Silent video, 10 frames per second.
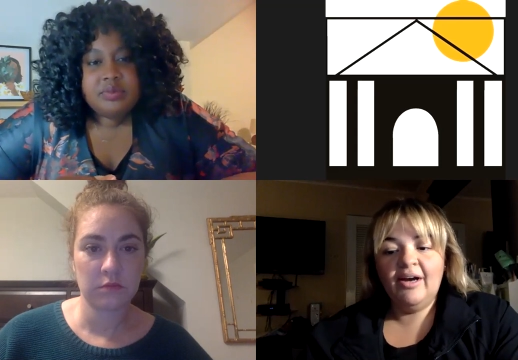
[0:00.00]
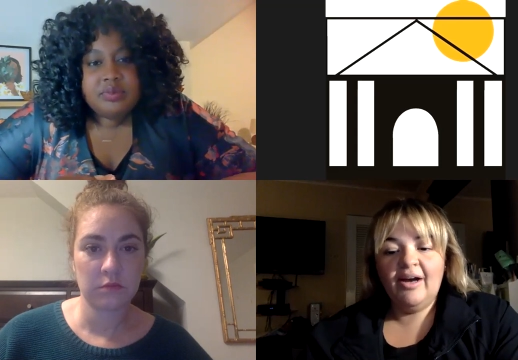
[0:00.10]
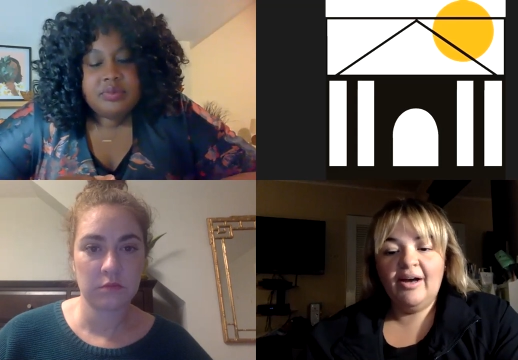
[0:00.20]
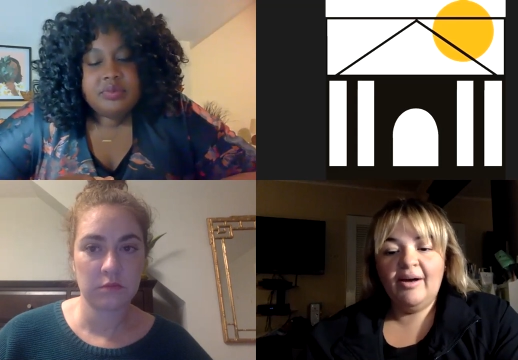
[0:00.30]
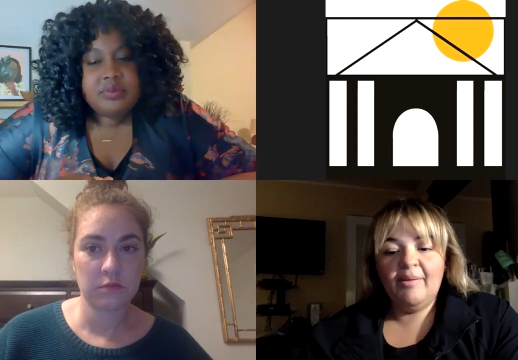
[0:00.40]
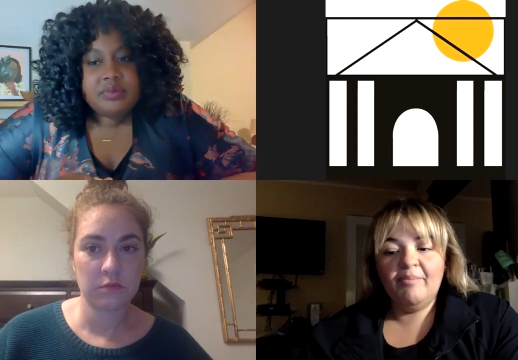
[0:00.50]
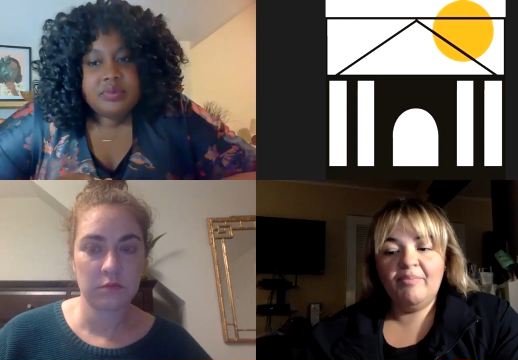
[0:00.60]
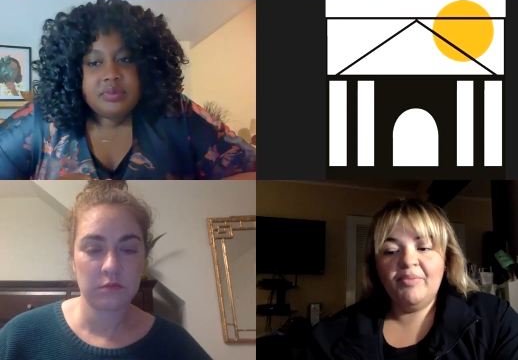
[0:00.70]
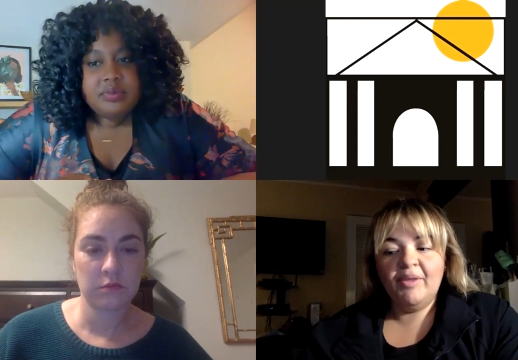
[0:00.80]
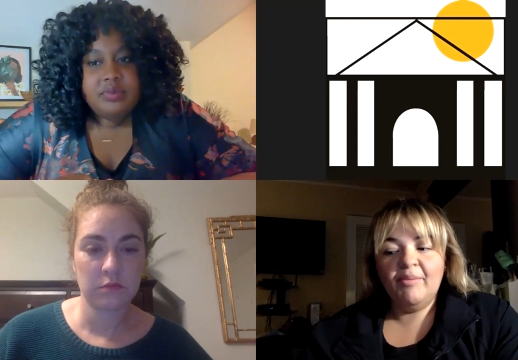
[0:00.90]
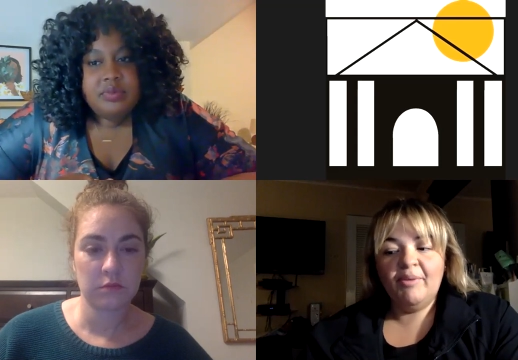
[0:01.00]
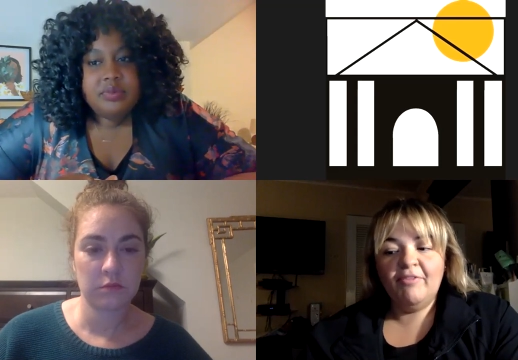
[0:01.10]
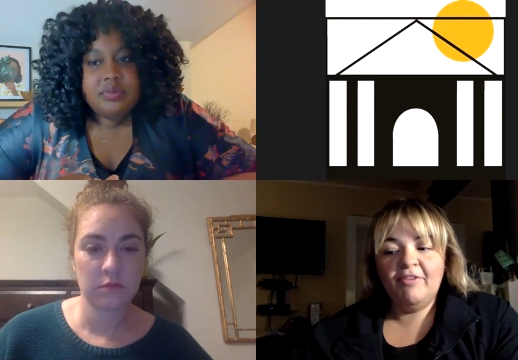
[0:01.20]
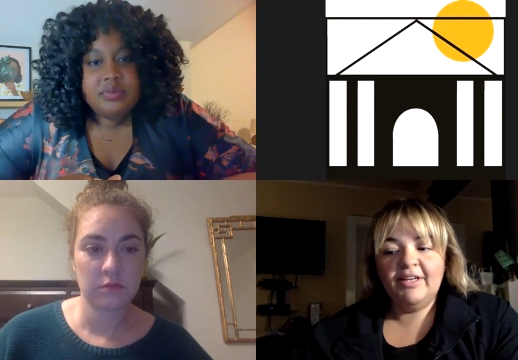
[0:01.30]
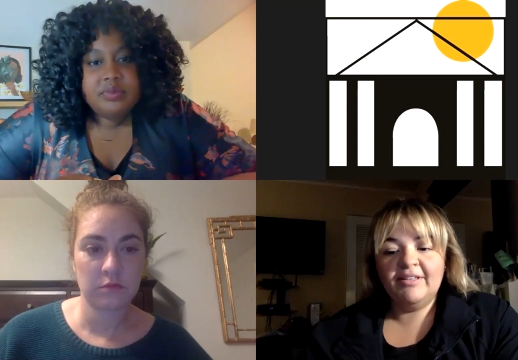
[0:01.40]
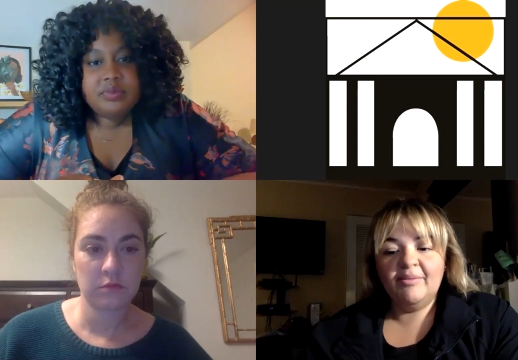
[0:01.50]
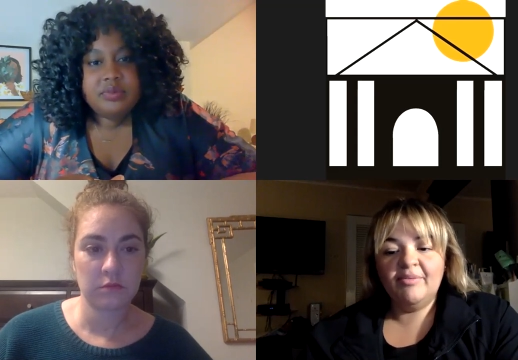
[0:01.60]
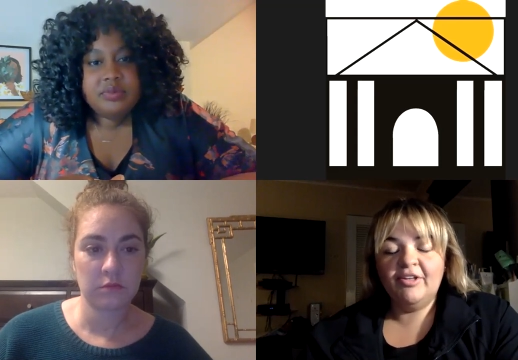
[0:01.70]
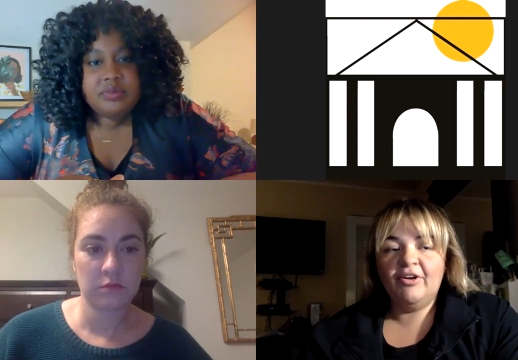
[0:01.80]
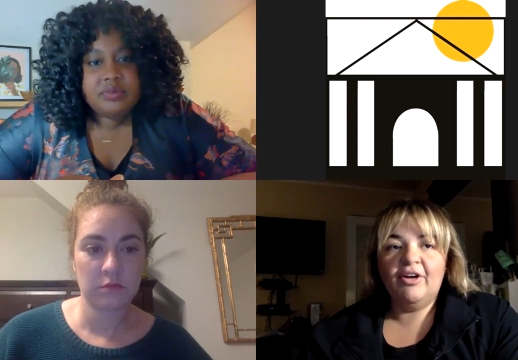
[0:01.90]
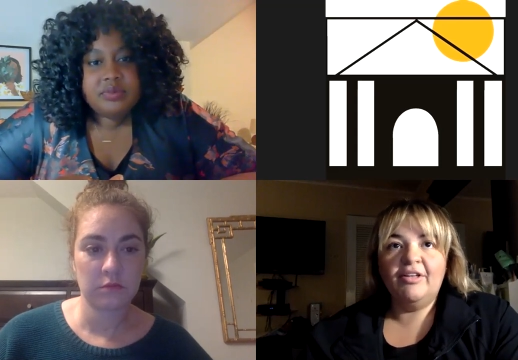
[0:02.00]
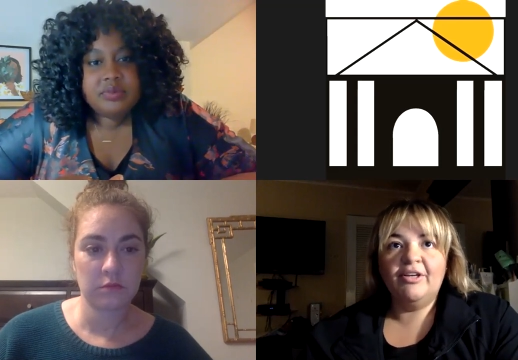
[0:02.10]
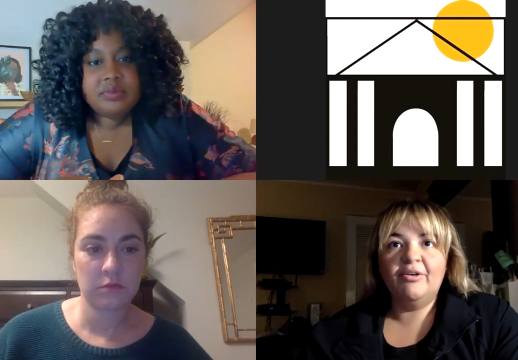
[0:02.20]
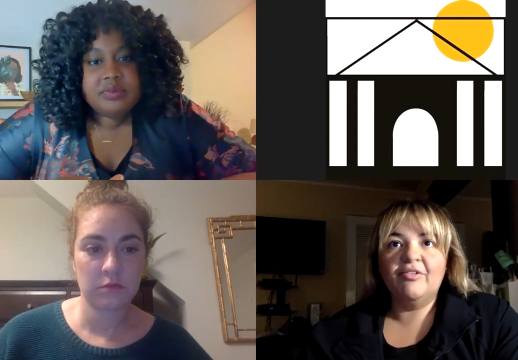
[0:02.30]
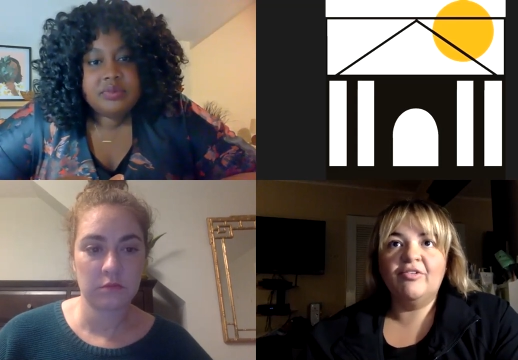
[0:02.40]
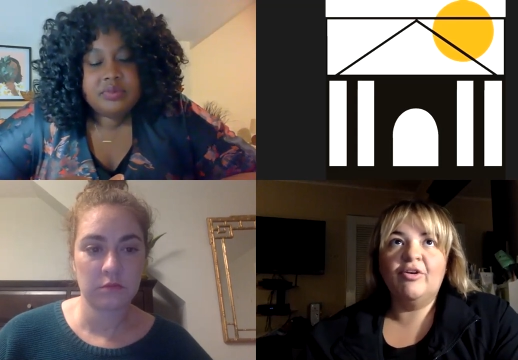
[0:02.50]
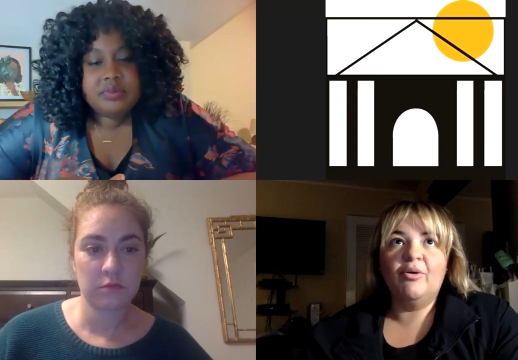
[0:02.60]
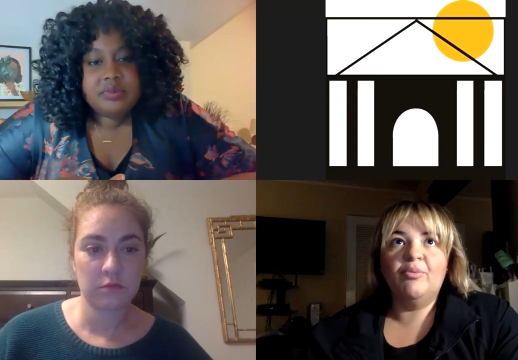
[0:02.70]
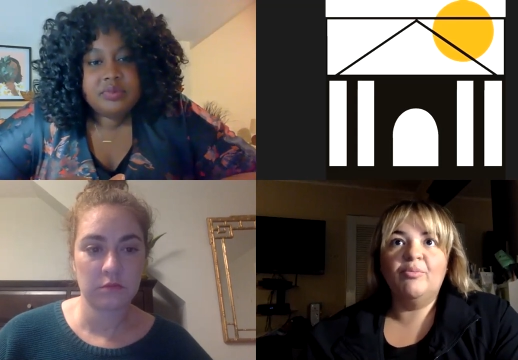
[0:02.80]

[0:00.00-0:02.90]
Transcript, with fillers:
Speaker 1: Um, but victims, there there is no